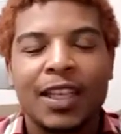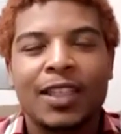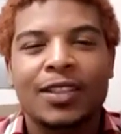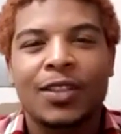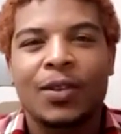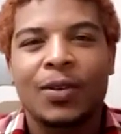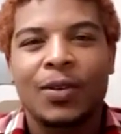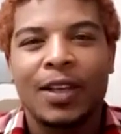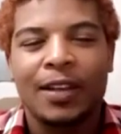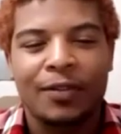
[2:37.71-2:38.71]
So
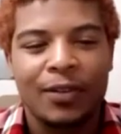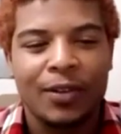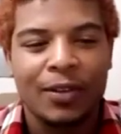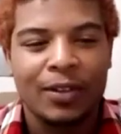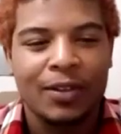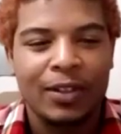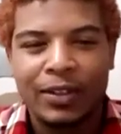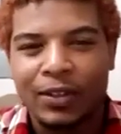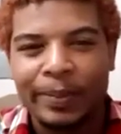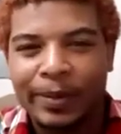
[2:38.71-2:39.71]
if you're going
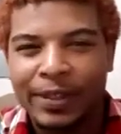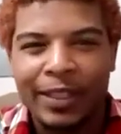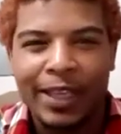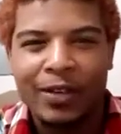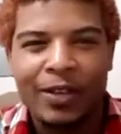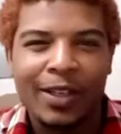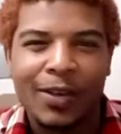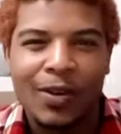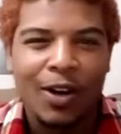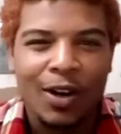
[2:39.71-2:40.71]
to put together a
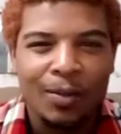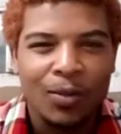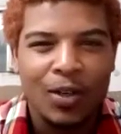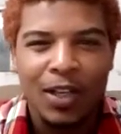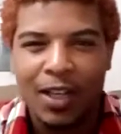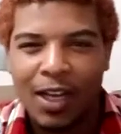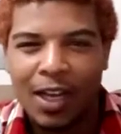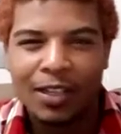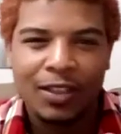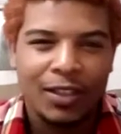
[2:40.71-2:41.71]
little herbal concoction,